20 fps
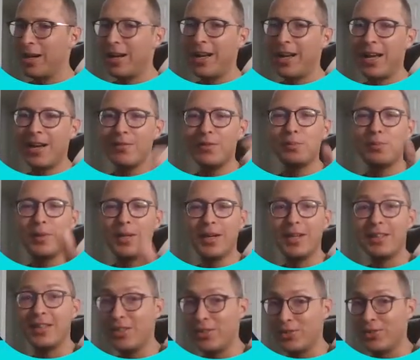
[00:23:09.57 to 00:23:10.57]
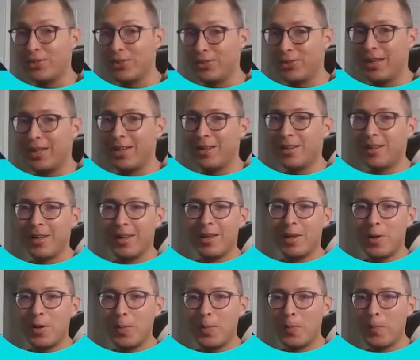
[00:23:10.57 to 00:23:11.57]
I have to pay attention to that.
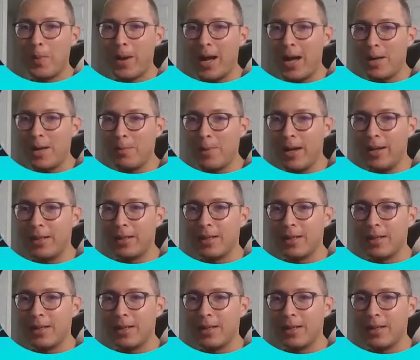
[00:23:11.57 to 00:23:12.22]
My bad.